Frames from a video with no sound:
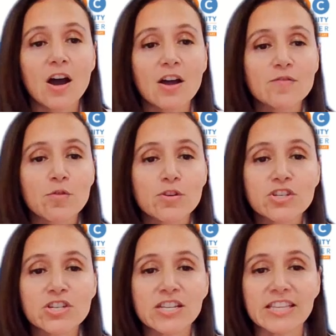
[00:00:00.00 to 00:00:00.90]

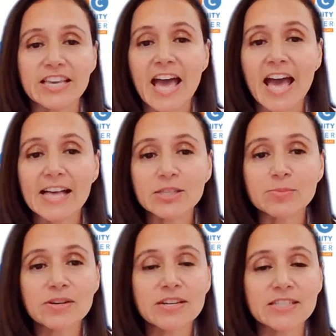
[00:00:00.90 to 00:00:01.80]
Unfortunately,
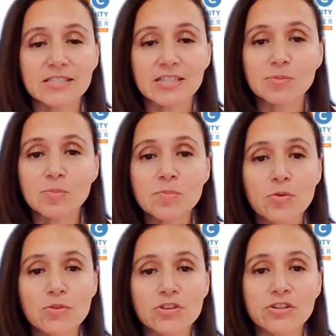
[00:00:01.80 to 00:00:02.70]
asthma is
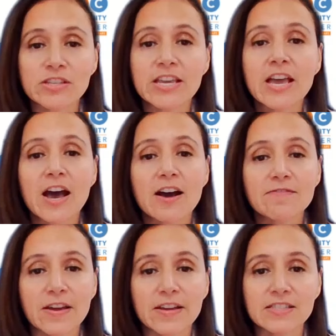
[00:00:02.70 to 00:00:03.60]
disproportionately
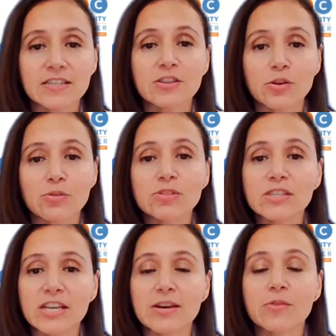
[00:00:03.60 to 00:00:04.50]
affected those
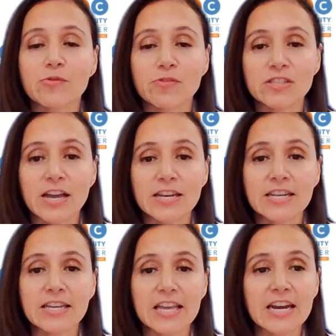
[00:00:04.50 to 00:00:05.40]

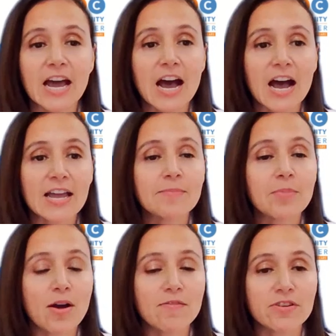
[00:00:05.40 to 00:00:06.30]
residing in high
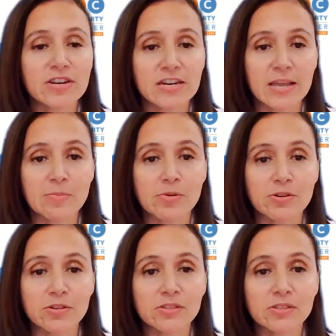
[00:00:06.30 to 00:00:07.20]
poverty
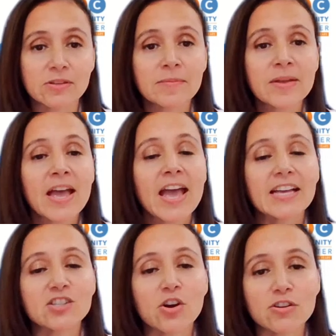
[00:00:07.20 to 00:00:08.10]
neighborhoods,
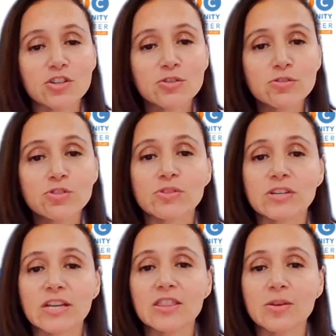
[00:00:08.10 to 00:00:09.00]
and our
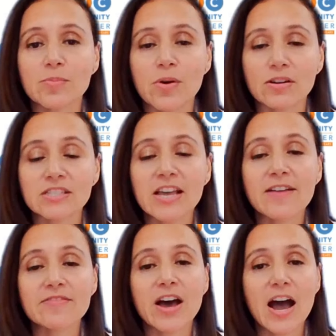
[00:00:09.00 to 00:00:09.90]
children in the Bronx
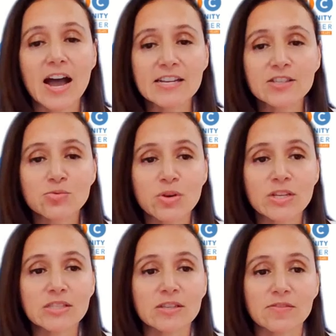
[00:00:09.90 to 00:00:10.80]
have the highest
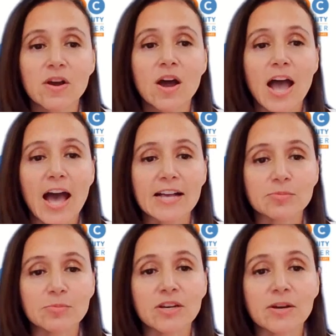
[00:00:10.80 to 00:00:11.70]
rates of
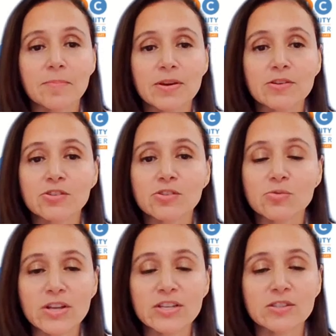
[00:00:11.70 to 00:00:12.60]
asthma compared to
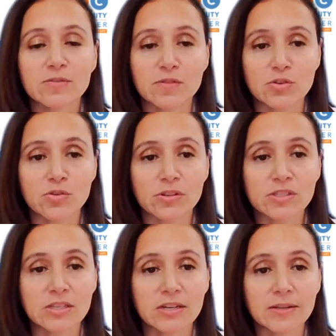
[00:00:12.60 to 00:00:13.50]
the rest of New York
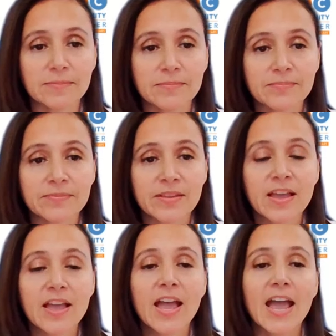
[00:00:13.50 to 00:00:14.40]
City.
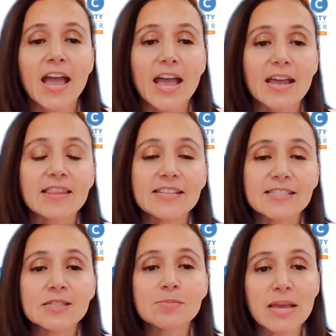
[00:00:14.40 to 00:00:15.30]
And
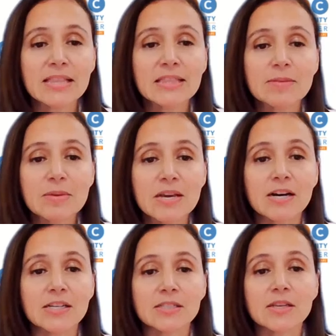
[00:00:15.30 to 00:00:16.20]
this is mainly
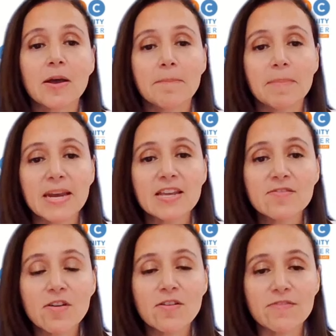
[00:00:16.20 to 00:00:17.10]
because many
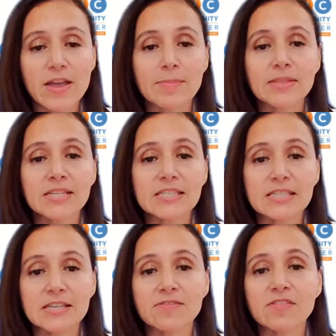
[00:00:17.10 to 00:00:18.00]
of our
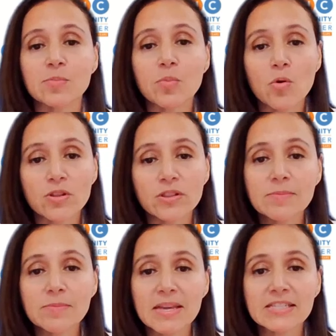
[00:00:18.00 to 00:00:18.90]
families live in
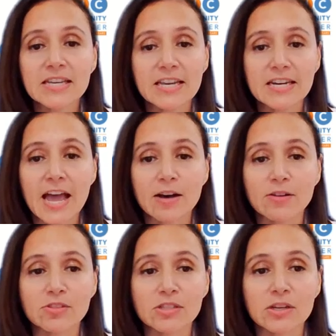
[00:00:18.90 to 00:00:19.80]
poorly maintained
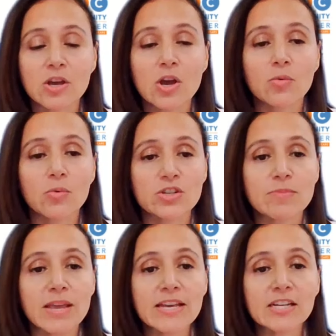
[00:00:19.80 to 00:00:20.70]
housing, which
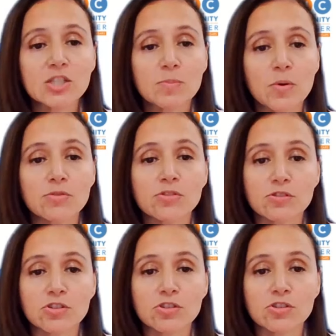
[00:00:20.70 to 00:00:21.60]
may expose our
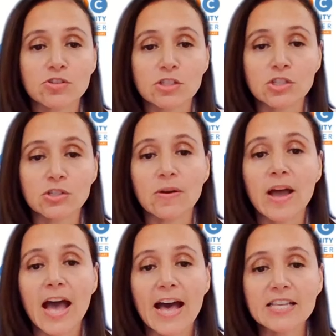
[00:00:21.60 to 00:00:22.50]
children to
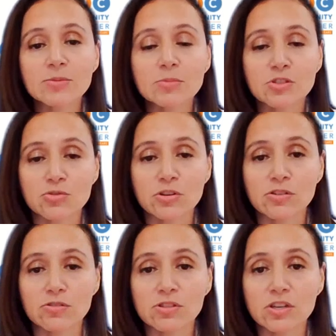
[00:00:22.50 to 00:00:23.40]
asthma
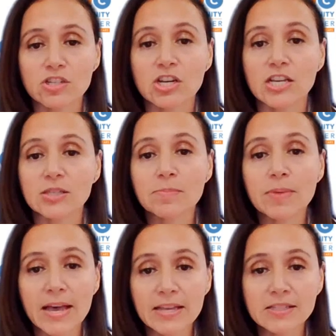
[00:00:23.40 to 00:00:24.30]
triggers such as
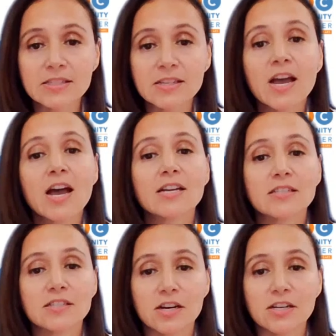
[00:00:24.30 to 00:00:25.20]
pests,
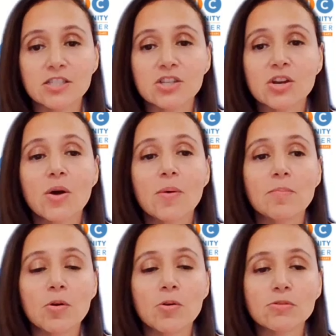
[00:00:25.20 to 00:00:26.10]
dust,
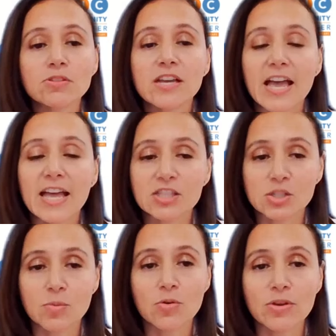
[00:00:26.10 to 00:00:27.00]
mold, and
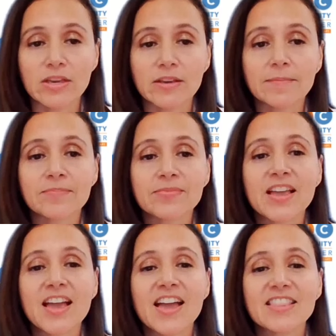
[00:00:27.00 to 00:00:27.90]
smoking.
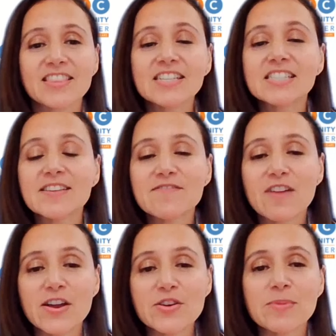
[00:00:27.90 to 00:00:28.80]
These
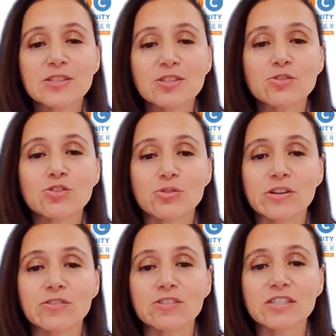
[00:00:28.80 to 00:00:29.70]
environmental
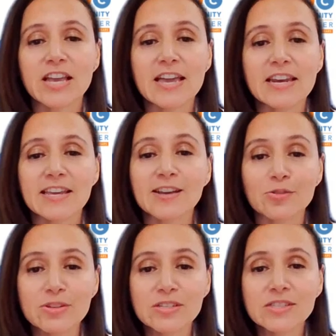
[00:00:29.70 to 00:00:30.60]
triggers can
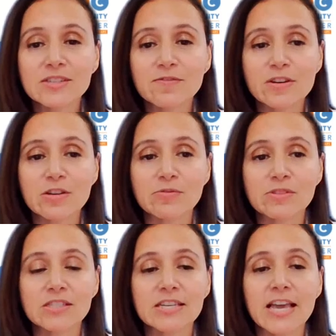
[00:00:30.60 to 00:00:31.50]
increase the
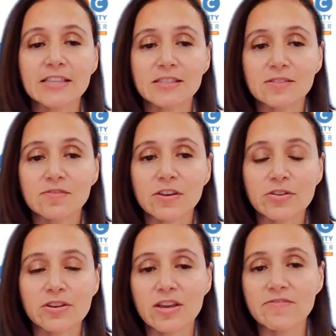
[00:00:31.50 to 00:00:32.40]
frequency and
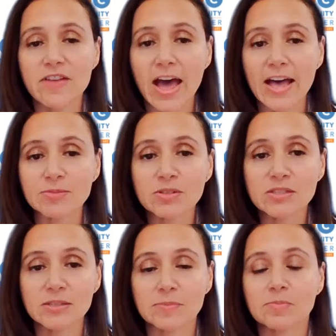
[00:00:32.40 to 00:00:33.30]
severity of asthma
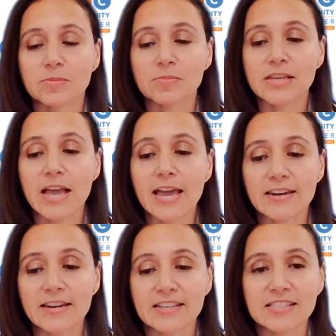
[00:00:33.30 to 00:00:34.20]
symptoms
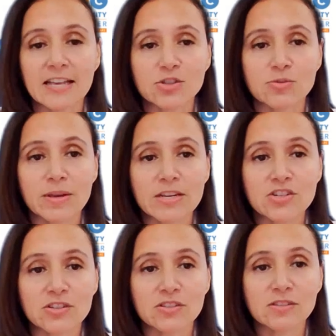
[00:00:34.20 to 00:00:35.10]
and
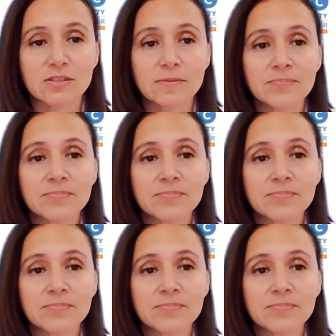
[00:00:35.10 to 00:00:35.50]
exacerbations.